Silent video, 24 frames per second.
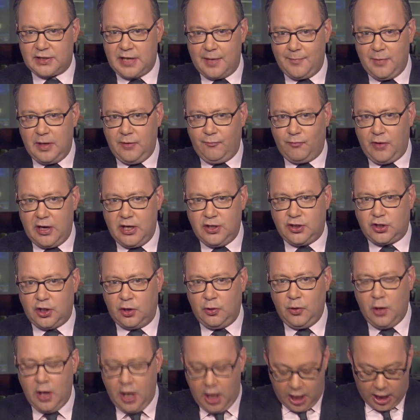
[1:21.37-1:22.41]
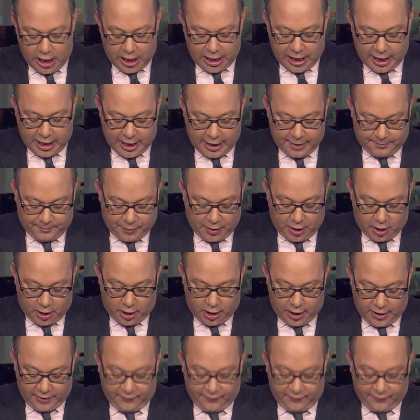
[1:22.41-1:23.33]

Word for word: Let me read you a part